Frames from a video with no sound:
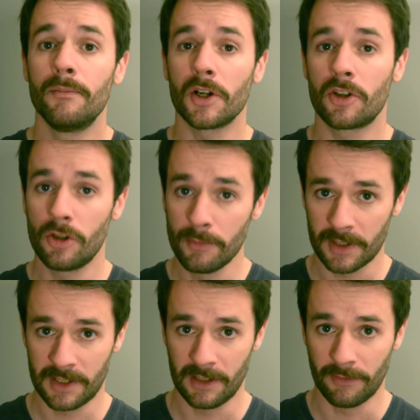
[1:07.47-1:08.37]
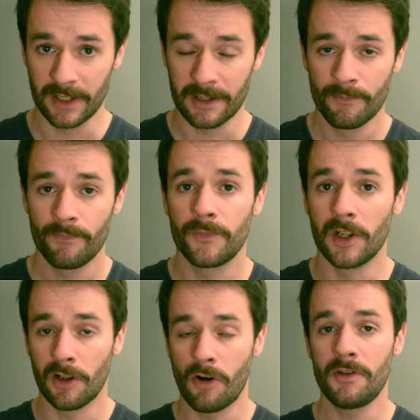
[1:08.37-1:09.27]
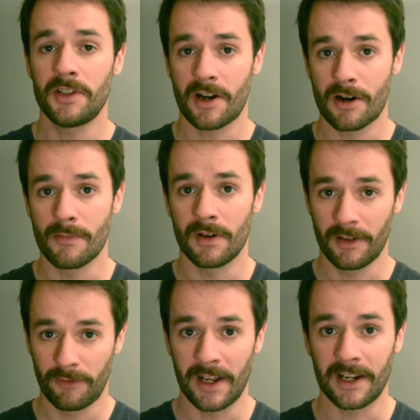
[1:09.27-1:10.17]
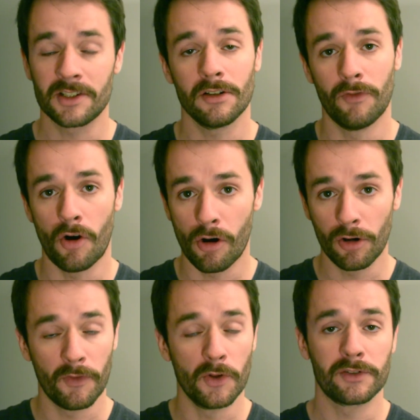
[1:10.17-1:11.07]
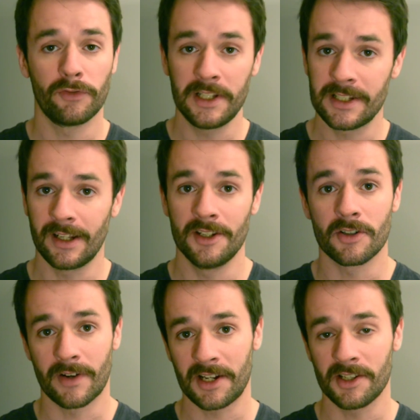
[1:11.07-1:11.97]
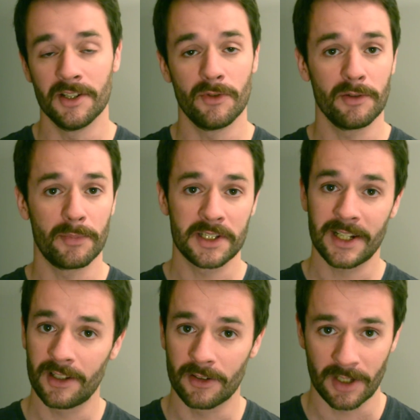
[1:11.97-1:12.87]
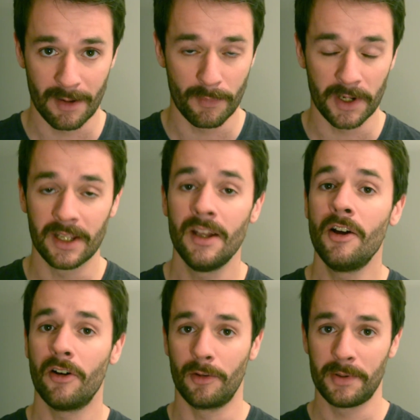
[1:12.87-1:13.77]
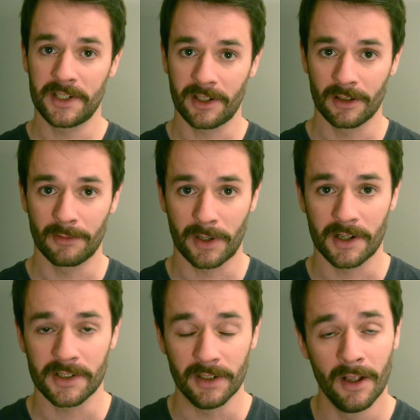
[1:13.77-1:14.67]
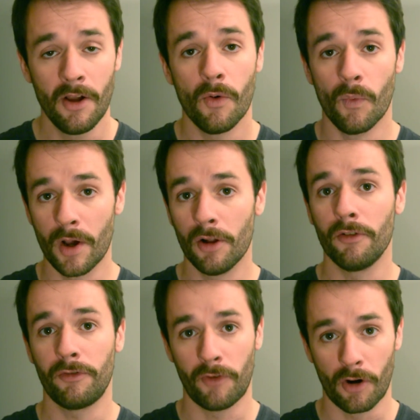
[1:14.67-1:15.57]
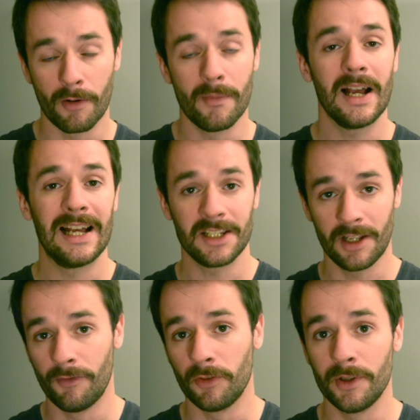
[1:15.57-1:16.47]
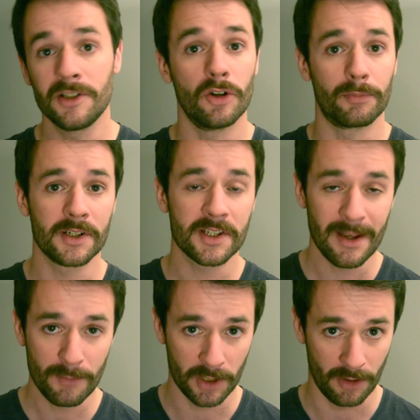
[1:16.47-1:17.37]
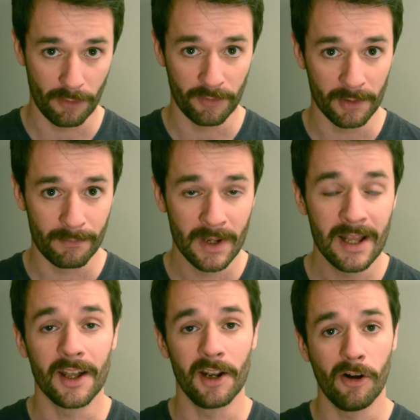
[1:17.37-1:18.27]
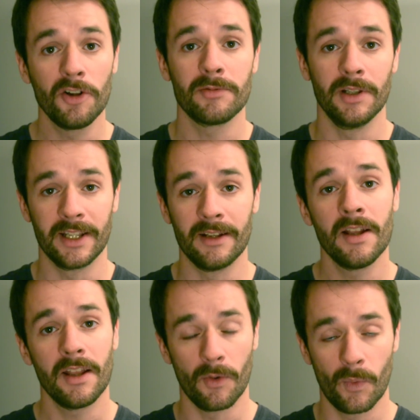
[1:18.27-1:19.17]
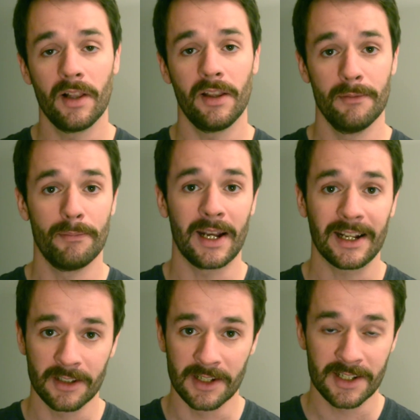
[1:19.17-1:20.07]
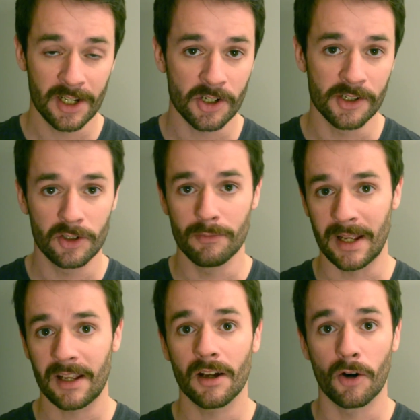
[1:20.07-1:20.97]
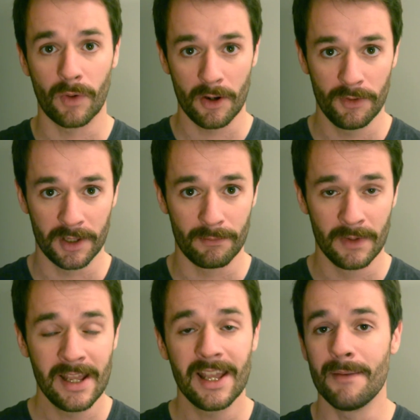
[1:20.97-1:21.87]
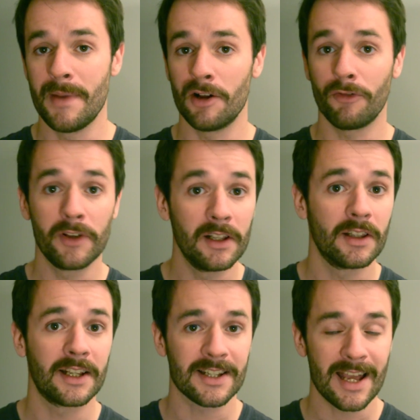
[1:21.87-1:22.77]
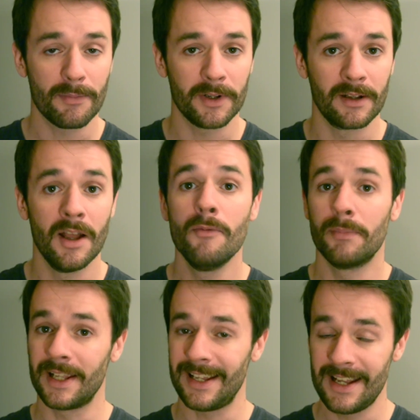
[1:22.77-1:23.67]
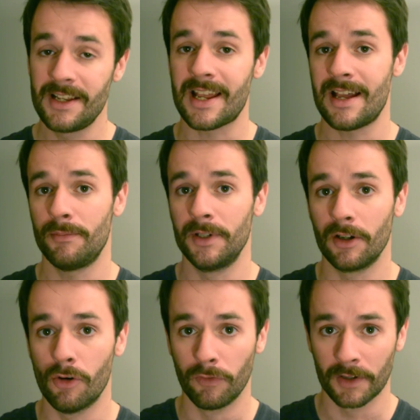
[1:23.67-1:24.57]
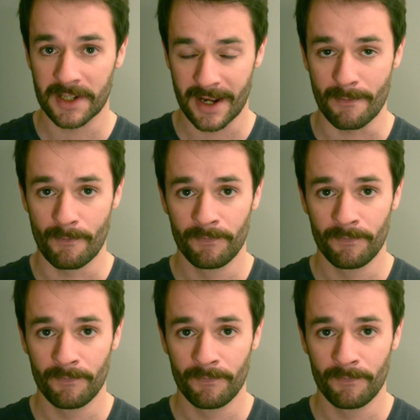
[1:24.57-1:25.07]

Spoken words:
But cumulatively, the long-term effect of all of those fleeting interactions with a particular company or a particular person will form and influence your perception of them, and ultimately it will impact the decisions you make around them. It may not feel like it's happening, but it is happening over time.